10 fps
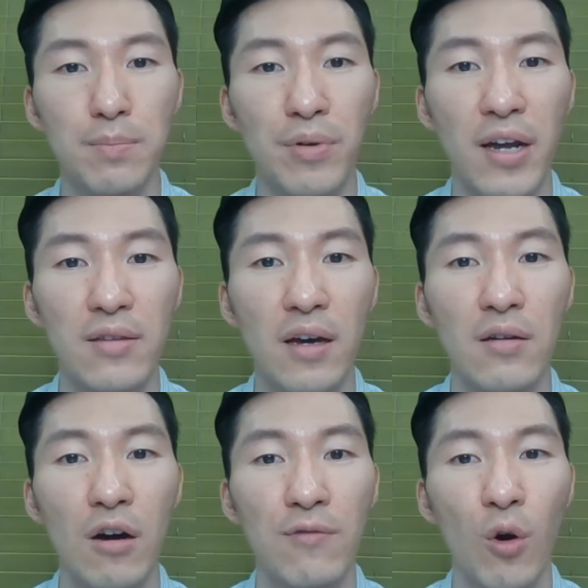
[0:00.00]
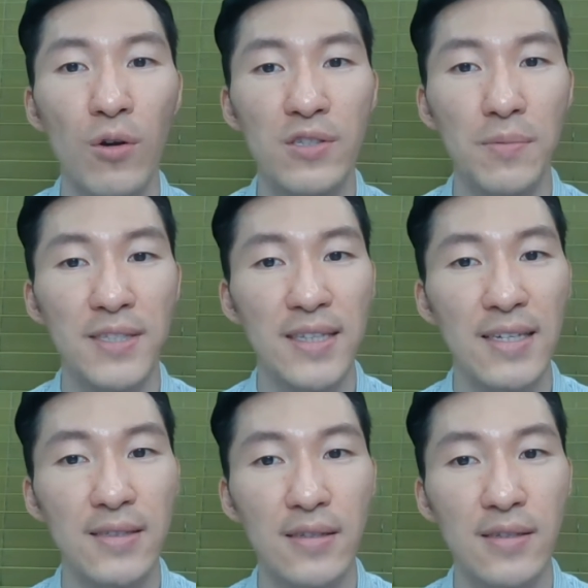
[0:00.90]
breakdown of all
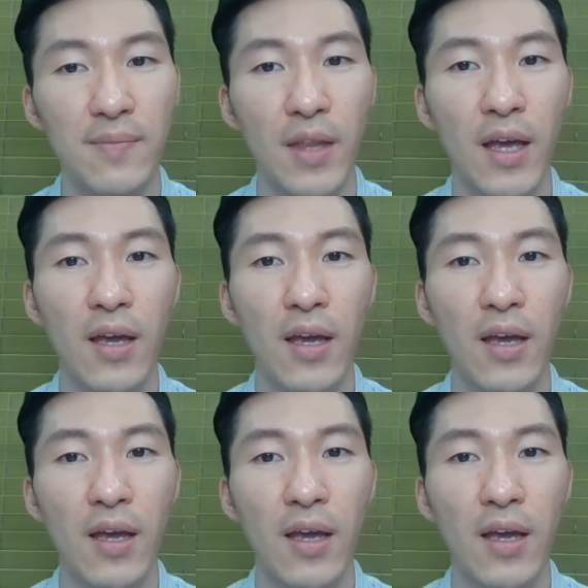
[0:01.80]
substances.